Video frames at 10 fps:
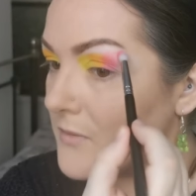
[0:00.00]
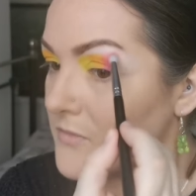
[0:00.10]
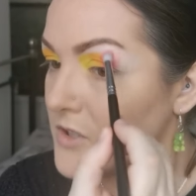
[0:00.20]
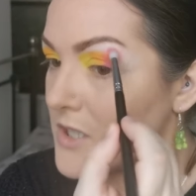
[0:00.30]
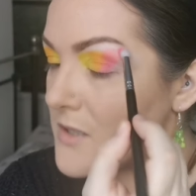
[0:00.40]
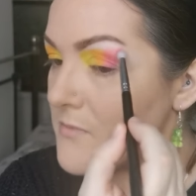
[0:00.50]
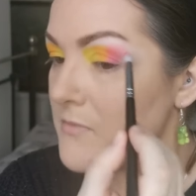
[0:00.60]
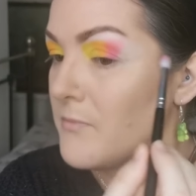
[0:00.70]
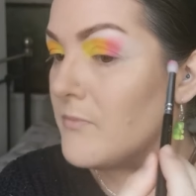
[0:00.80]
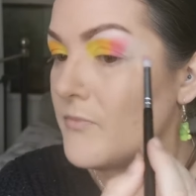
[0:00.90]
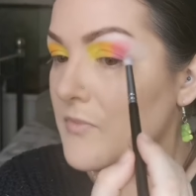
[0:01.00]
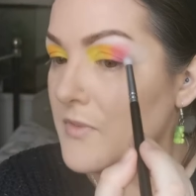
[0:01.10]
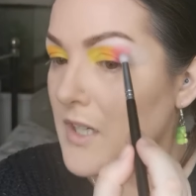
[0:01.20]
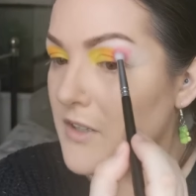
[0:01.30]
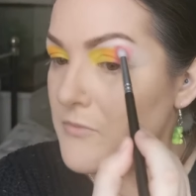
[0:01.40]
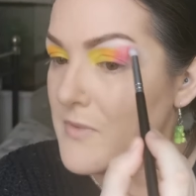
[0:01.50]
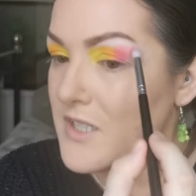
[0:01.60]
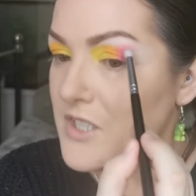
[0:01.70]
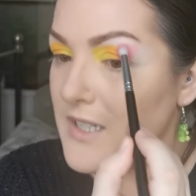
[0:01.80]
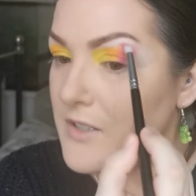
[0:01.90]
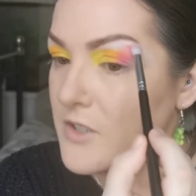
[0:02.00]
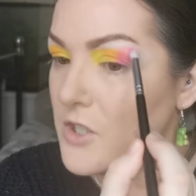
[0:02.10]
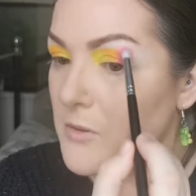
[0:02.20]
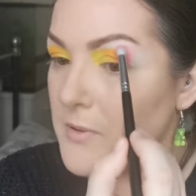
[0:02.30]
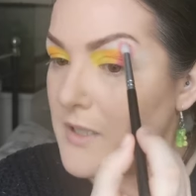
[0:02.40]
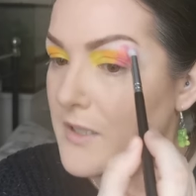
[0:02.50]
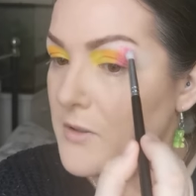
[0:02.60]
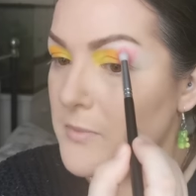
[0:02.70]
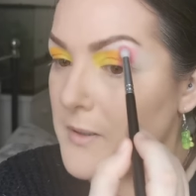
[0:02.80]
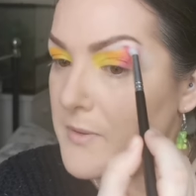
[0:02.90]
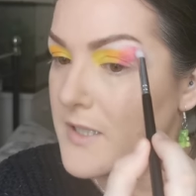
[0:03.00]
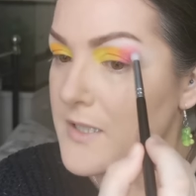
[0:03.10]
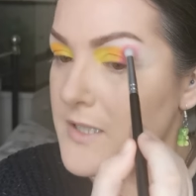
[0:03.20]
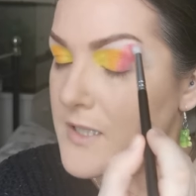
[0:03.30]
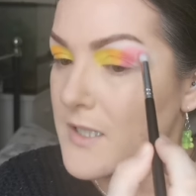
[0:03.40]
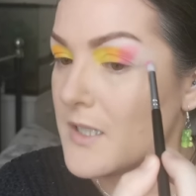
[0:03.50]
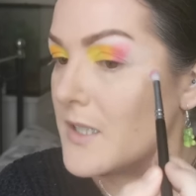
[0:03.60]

I'm just kind of meshing at the top a little bit because